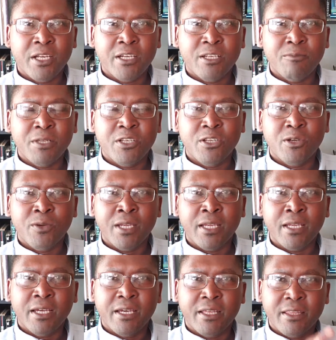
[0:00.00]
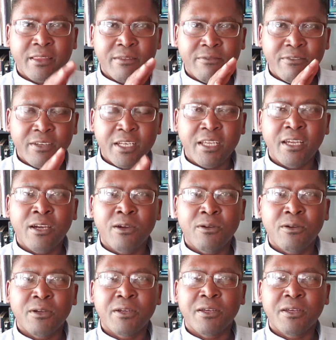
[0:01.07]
going to be doing the video,